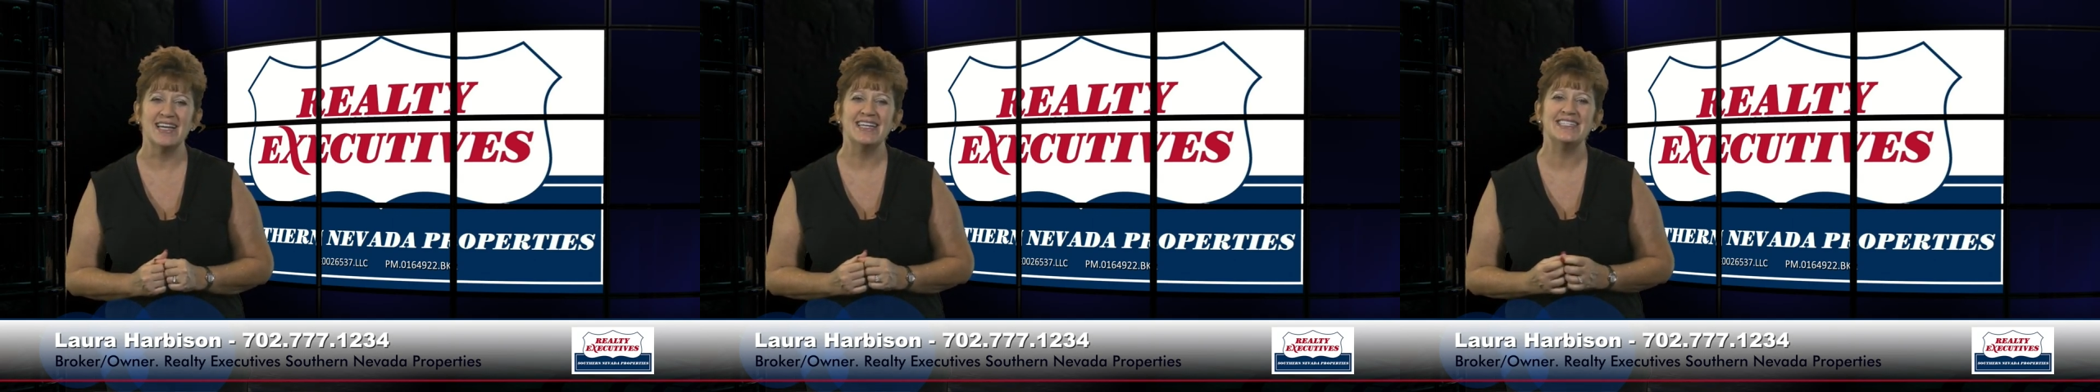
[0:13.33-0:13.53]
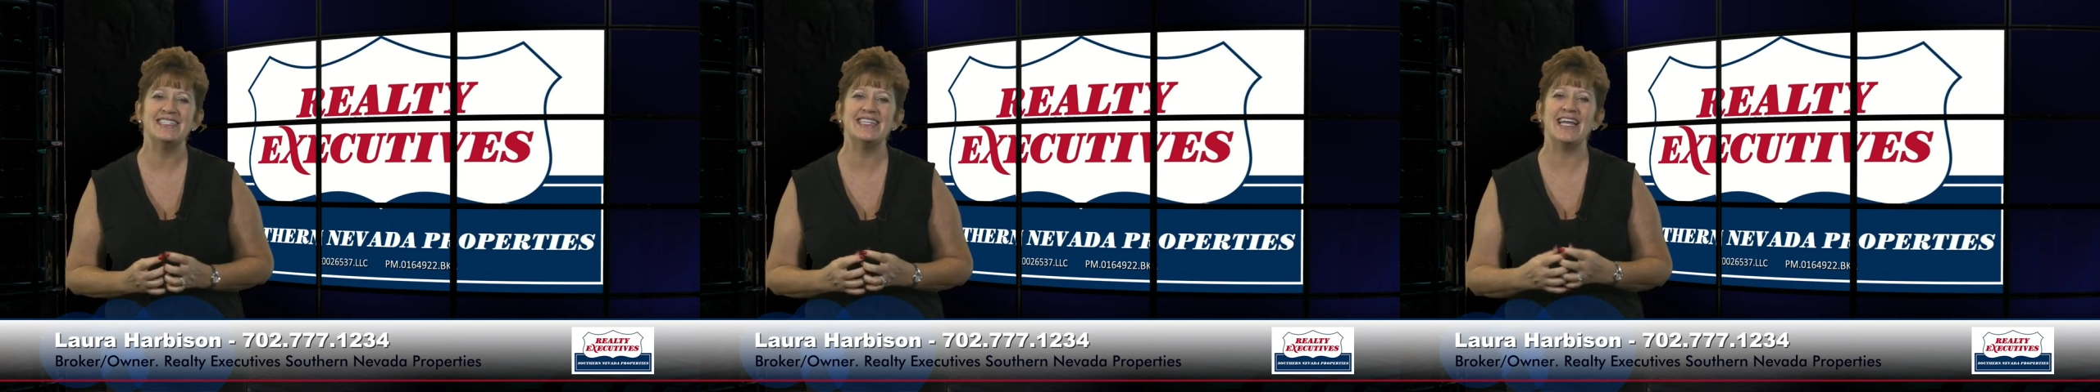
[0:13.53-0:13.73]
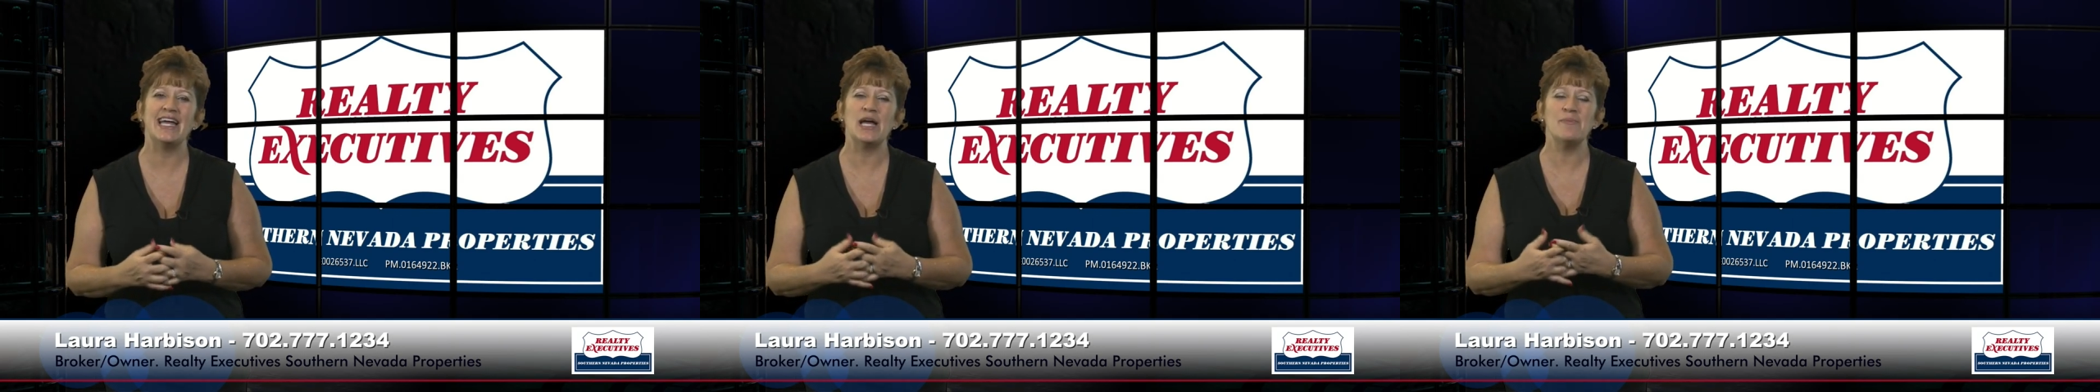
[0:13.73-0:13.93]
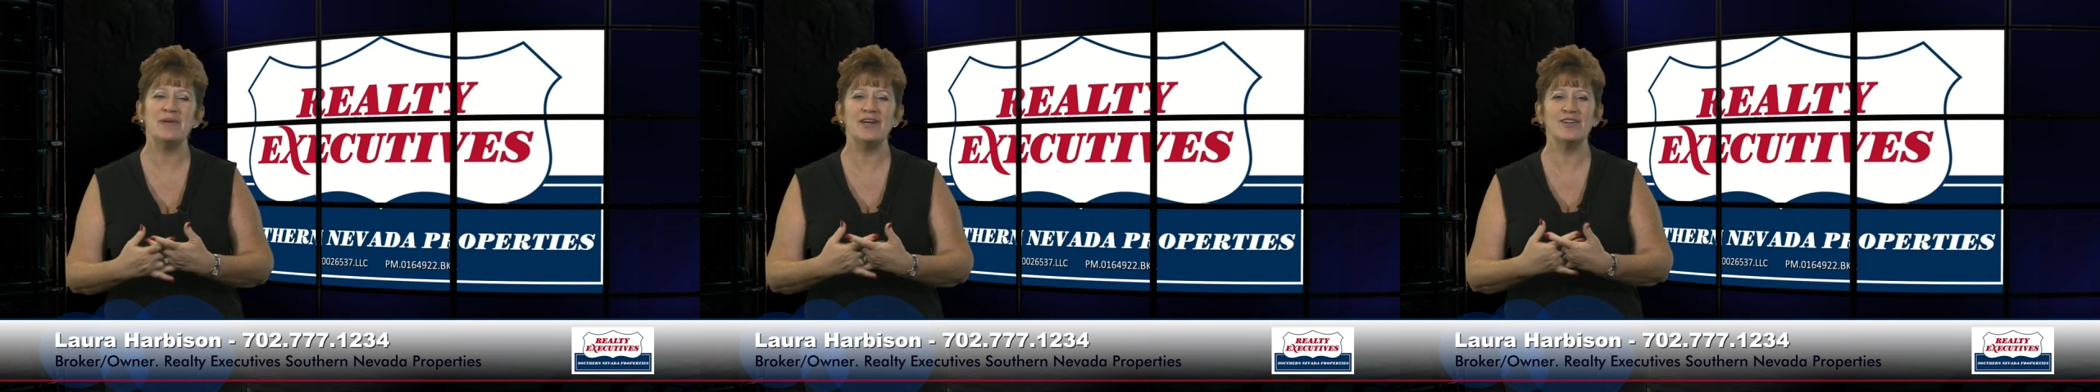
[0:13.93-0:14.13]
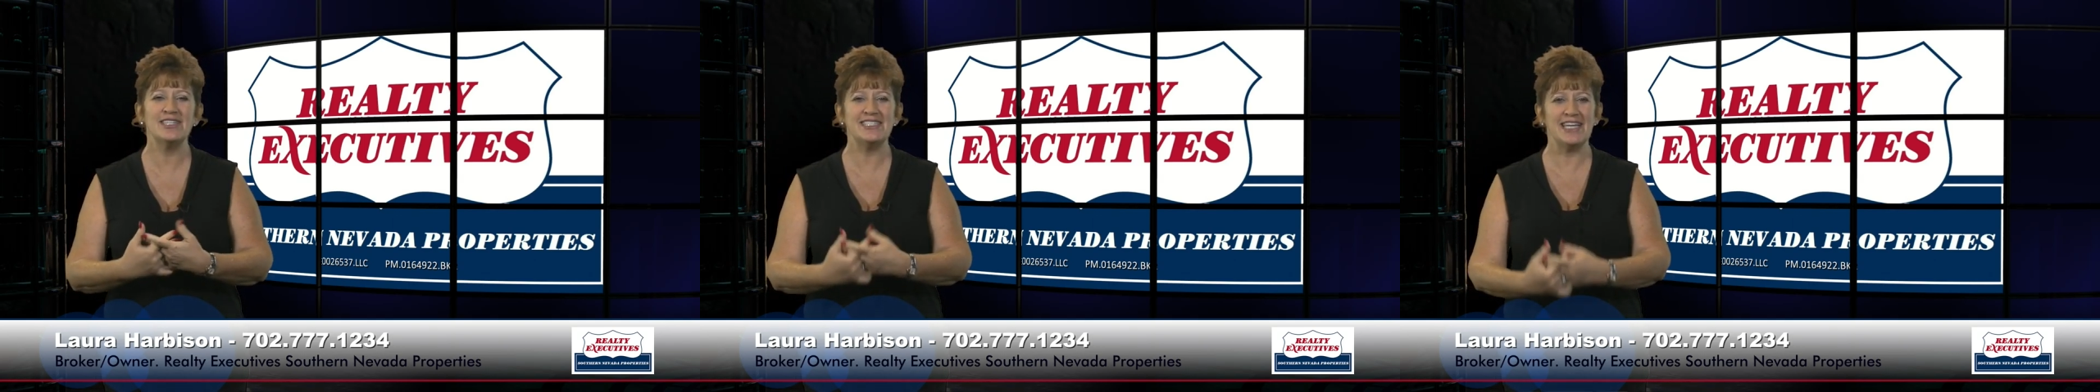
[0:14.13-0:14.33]
Today I'm here
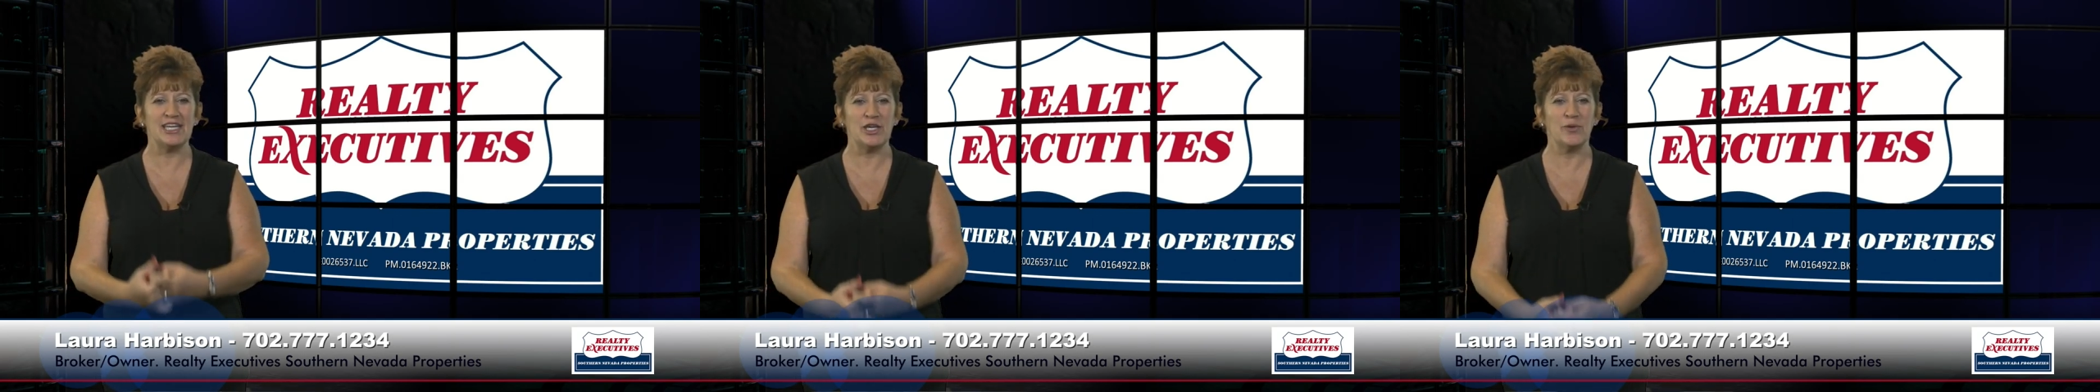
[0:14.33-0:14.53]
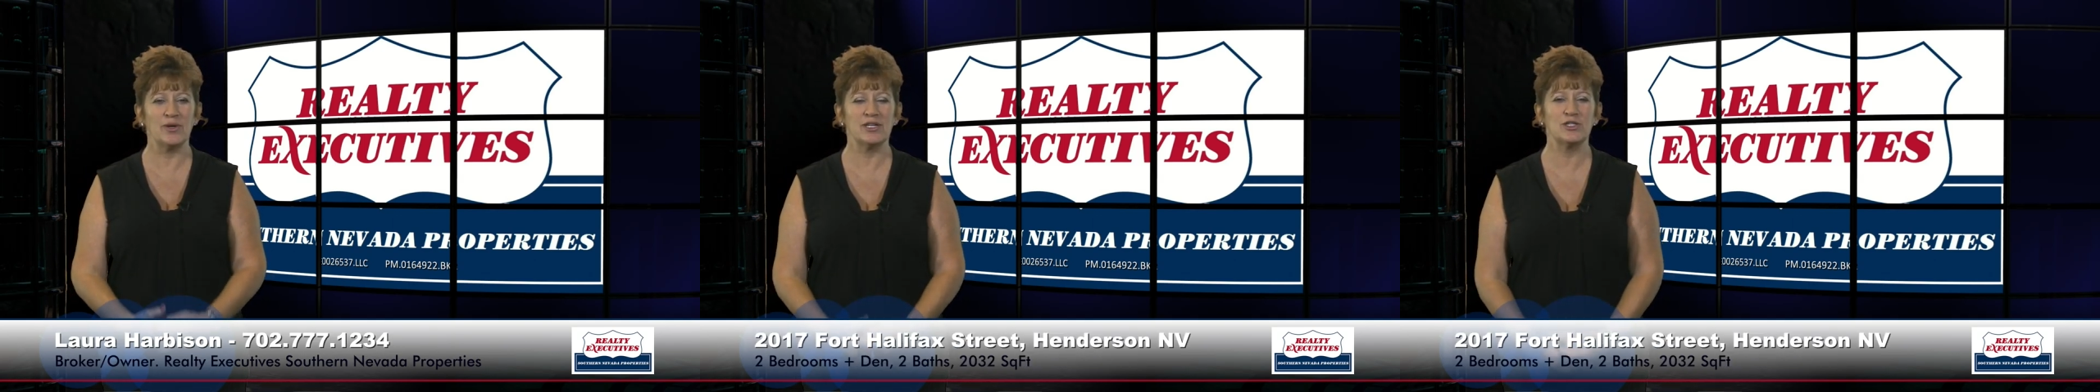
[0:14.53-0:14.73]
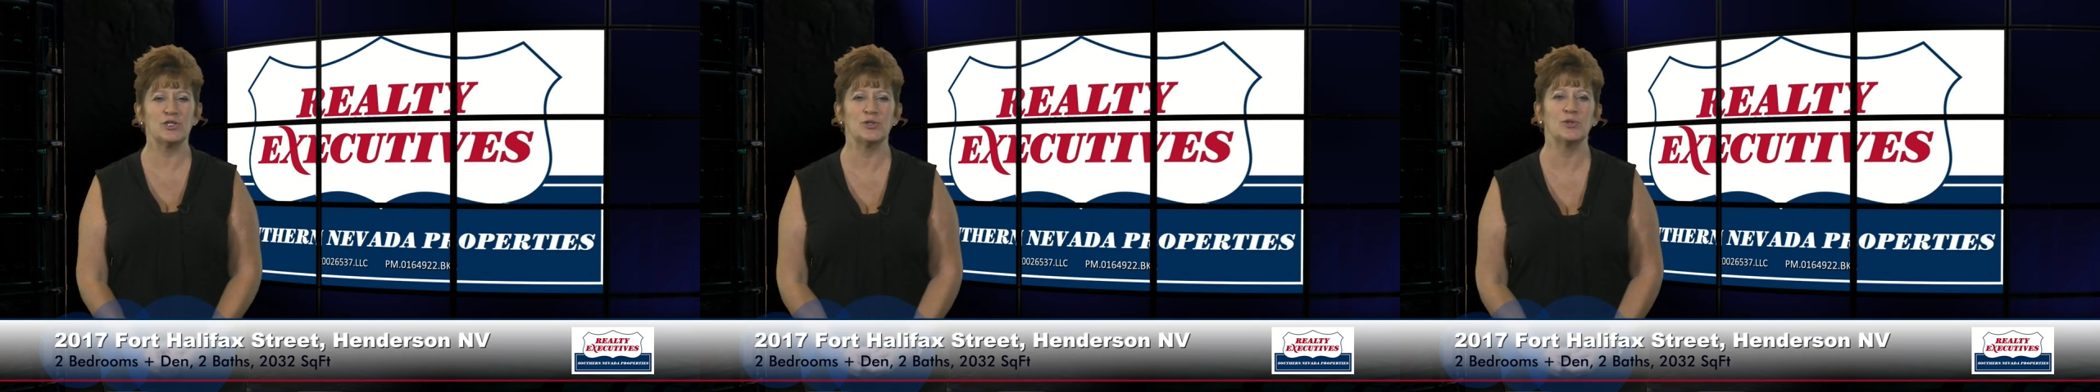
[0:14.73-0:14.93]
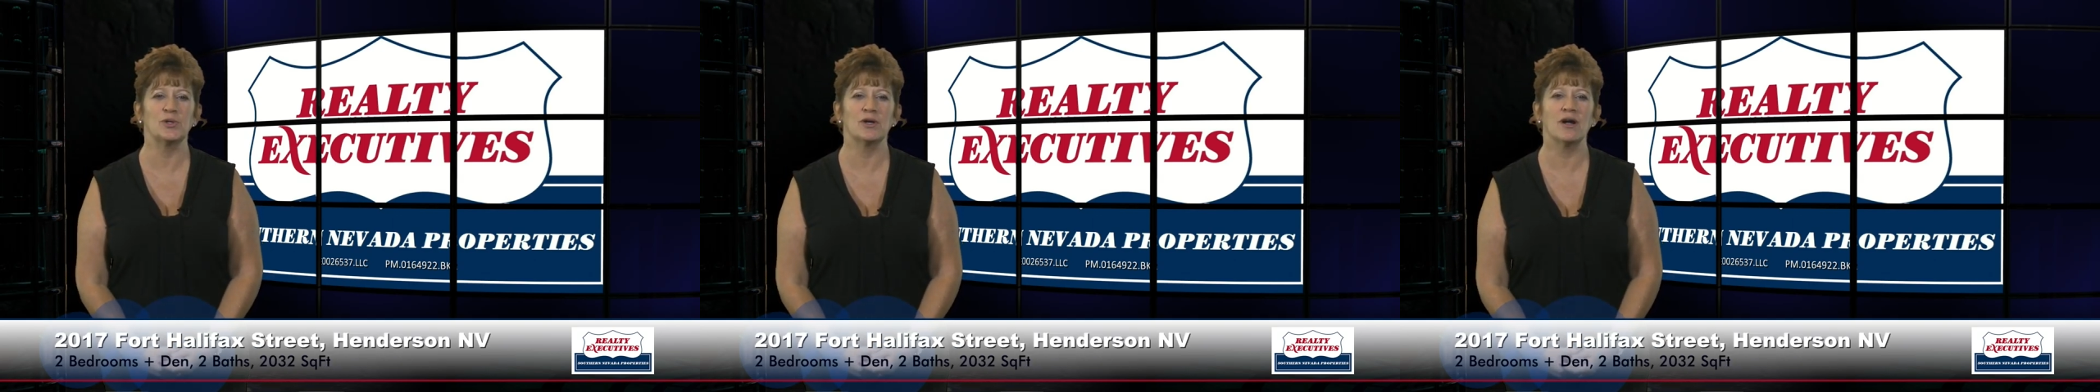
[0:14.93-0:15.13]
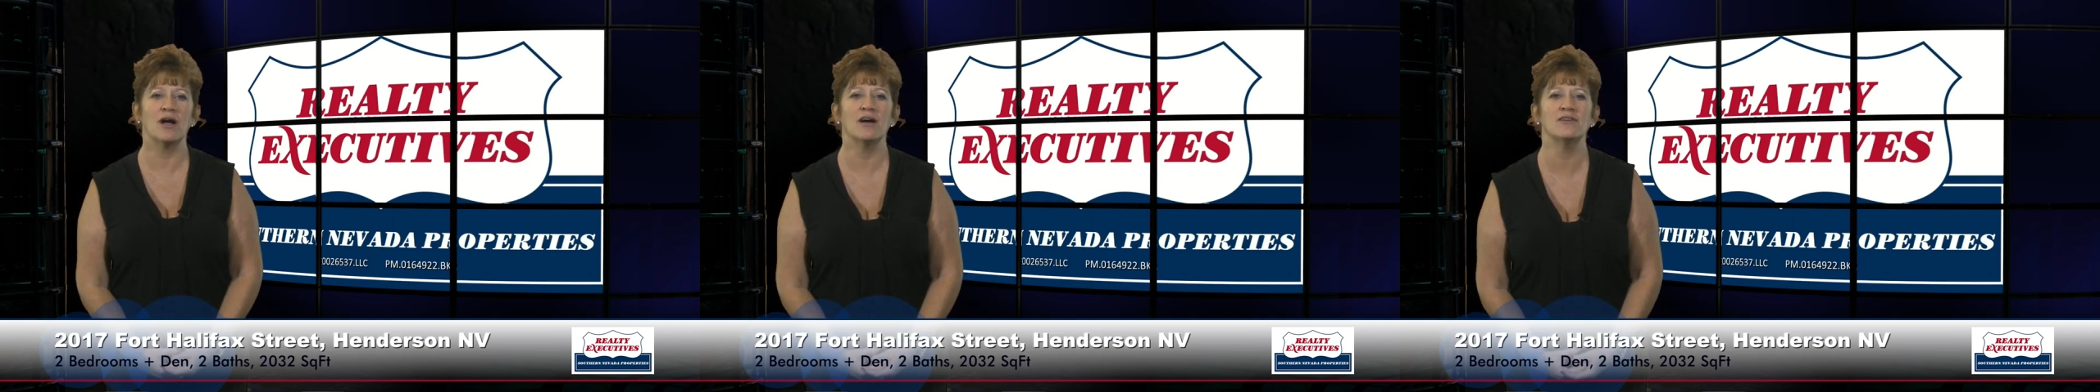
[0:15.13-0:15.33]
to take you on a
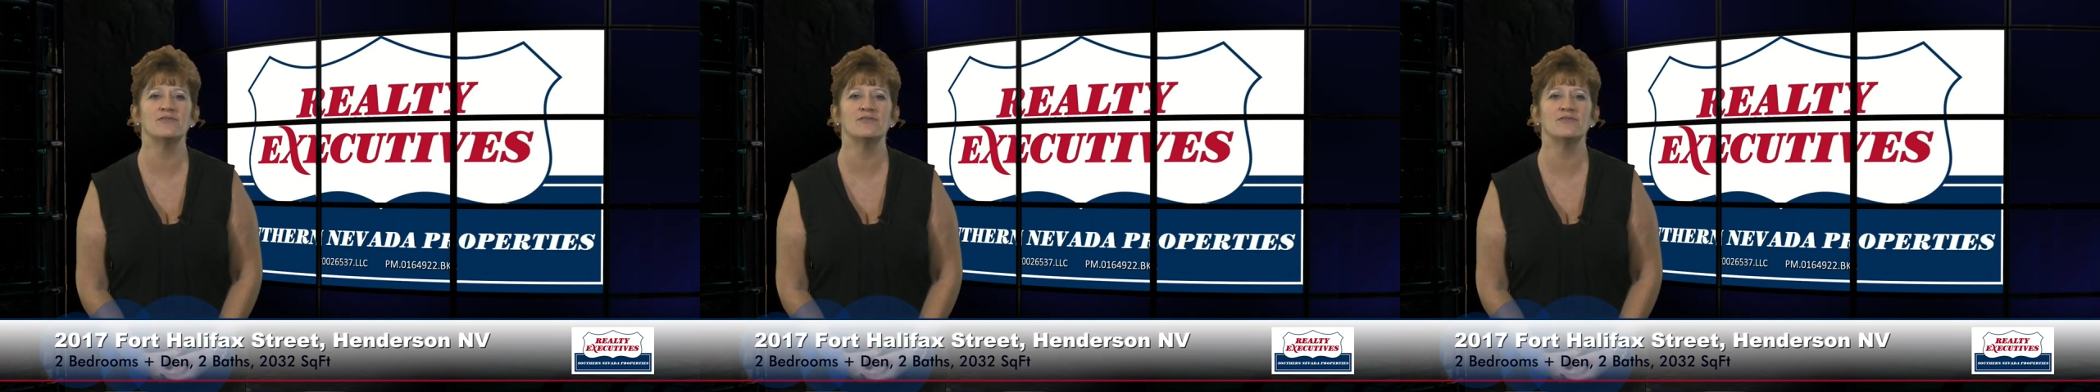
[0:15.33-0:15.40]
tour of